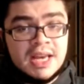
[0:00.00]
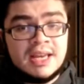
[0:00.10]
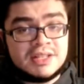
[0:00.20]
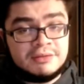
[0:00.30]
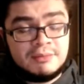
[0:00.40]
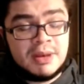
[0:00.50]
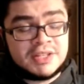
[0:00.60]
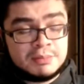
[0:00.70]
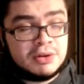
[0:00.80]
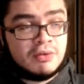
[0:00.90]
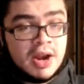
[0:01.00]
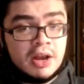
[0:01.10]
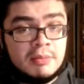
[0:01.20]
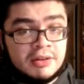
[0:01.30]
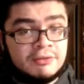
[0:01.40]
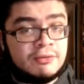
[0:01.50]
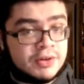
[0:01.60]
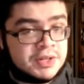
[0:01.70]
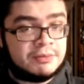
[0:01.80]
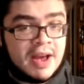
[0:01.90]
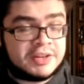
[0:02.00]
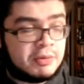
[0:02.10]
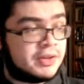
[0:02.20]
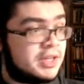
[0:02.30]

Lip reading: he has the best spin rate among four-seam fastballs